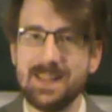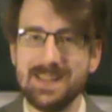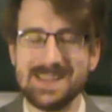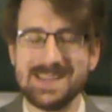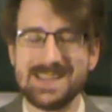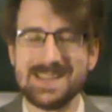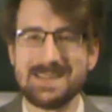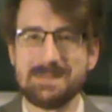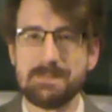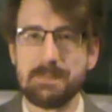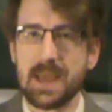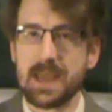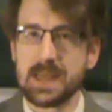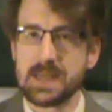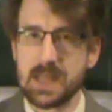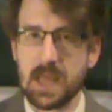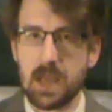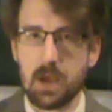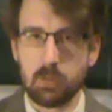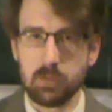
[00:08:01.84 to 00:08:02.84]
the
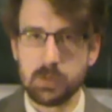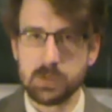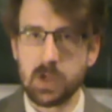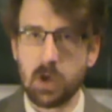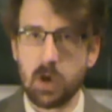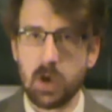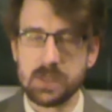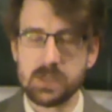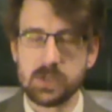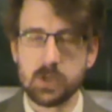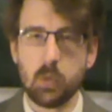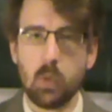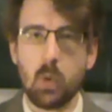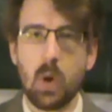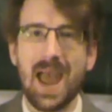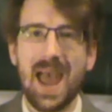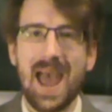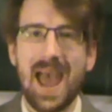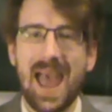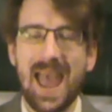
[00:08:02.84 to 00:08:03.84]
SmackDown title